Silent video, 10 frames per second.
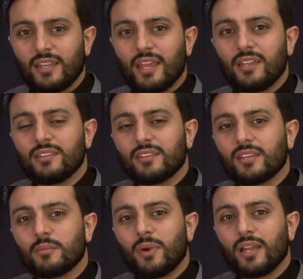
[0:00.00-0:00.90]
done anything
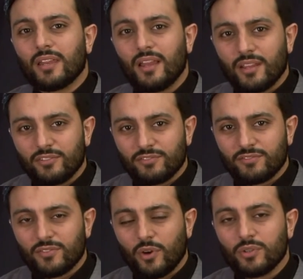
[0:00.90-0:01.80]
in my
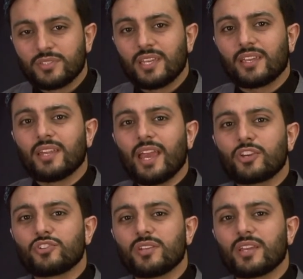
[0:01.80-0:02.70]
life or taken
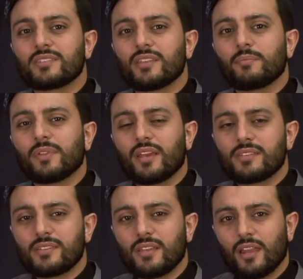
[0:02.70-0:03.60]
action except that I
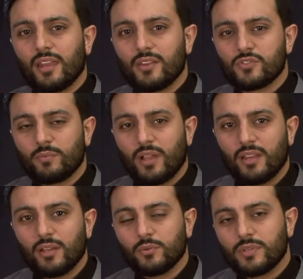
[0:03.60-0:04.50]
see Allah
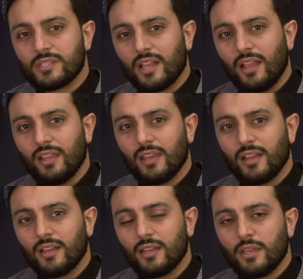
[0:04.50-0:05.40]
subhanahu wa
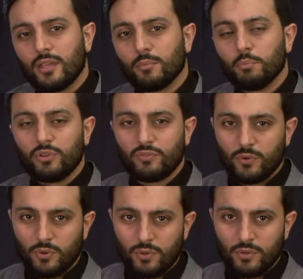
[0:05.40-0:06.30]
ta'ala
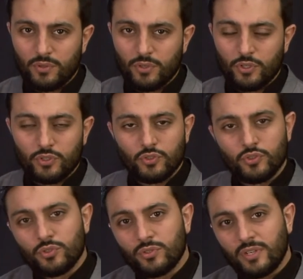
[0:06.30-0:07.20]
before,
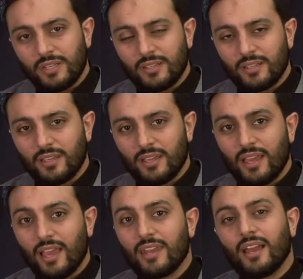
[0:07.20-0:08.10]
during,
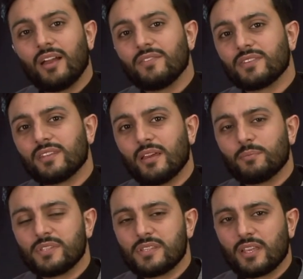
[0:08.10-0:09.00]
and after
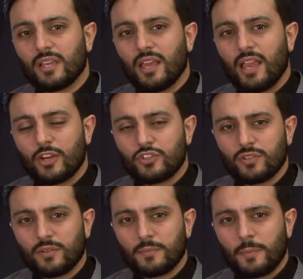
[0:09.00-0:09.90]
that particular
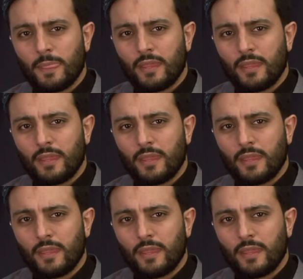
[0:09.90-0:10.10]
action.